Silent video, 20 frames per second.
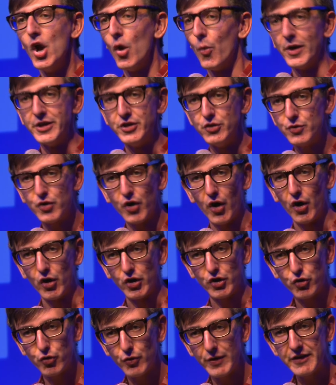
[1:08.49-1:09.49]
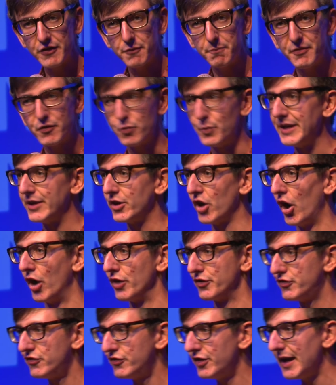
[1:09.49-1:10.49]
What you call crisps, we
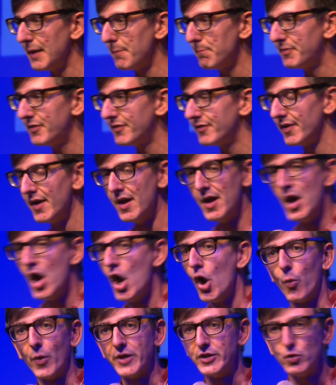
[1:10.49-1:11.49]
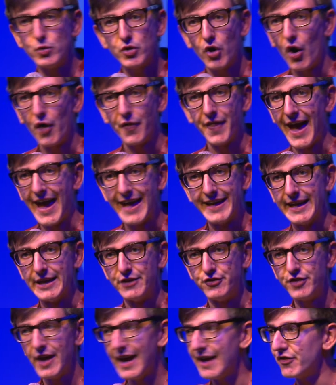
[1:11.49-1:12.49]
call chips. What you call the
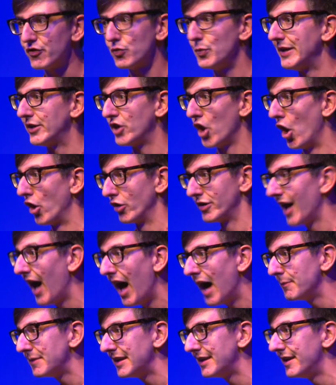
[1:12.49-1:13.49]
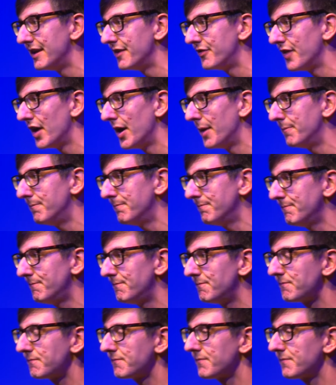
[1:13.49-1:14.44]
NHS, we call communism.